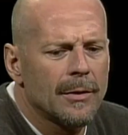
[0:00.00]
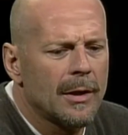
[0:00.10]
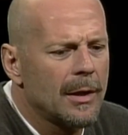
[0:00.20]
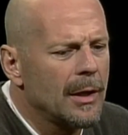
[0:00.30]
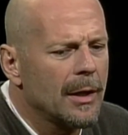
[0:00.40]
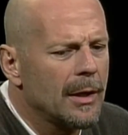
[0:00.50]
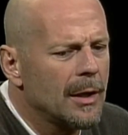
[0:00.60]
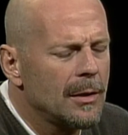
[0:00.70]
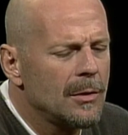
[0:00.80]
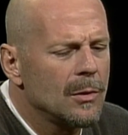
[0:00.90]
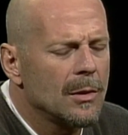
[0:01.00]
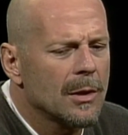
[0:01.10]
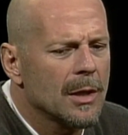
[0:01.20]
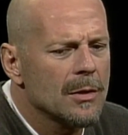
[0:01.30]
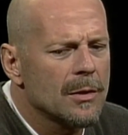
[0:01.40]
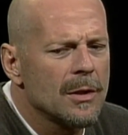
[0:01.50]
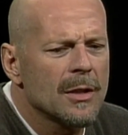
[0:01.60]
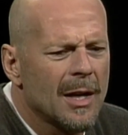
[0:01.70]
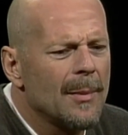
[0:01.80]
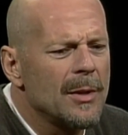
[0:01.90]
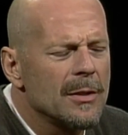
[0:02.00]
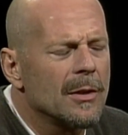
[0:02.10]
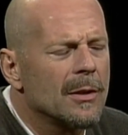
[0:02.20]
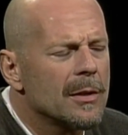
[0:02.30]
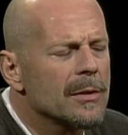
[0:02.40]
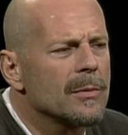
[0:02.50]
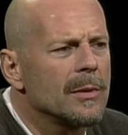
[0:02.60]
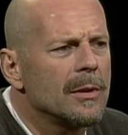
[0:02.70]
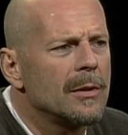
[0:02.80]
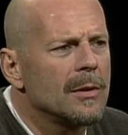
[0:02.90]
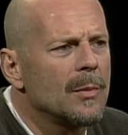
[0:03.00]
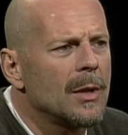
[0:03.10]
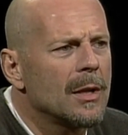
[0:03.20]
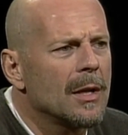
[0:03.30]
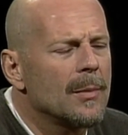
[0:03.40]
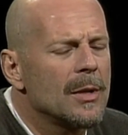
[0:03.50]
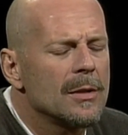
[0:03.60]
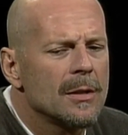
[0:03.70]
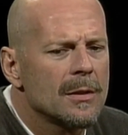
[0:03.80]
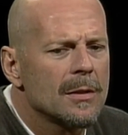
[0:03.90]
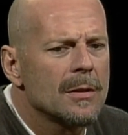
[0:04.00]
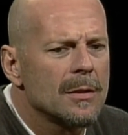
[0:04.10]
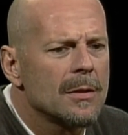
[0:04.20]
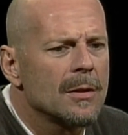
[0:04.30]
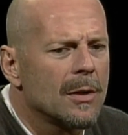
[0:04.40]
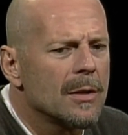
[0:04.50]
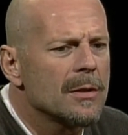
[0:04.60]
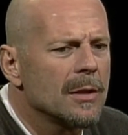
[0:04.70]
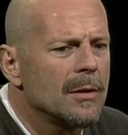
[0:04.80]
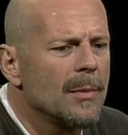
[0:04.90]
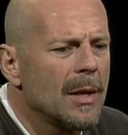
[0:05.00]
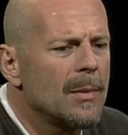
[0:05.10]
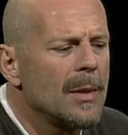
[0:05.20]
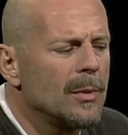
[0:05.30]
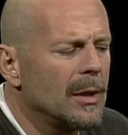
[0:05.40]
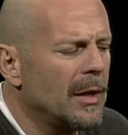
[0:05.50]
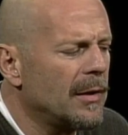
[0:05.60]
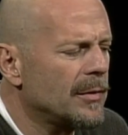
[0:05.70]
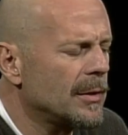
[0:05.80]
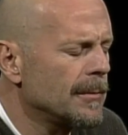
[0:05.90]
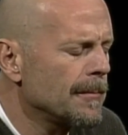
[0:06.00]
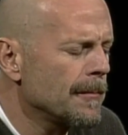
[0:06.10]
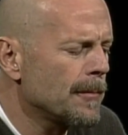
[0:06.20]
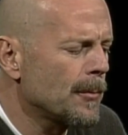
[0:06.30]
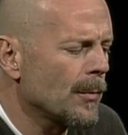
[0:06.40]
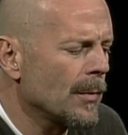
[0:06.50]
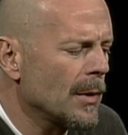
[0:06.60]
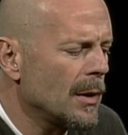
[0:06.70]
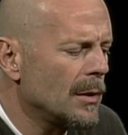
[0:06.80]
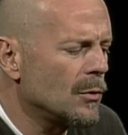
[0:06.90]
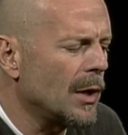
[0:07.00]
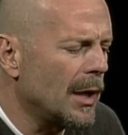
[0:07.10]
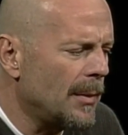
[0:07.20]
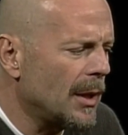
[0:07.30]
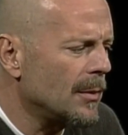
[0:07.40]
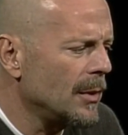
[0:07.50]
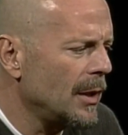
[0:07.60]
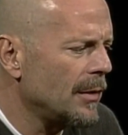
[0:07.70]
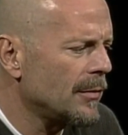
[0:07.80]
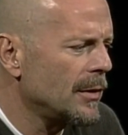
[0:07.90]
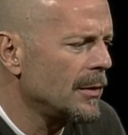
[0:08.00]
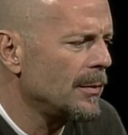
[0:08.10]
and I, I get to do all kinds of things. Comedy's the hardest one to do. I mean, comedy, it's, it's the hardest thing to make people laugh, to try and make them laugh, and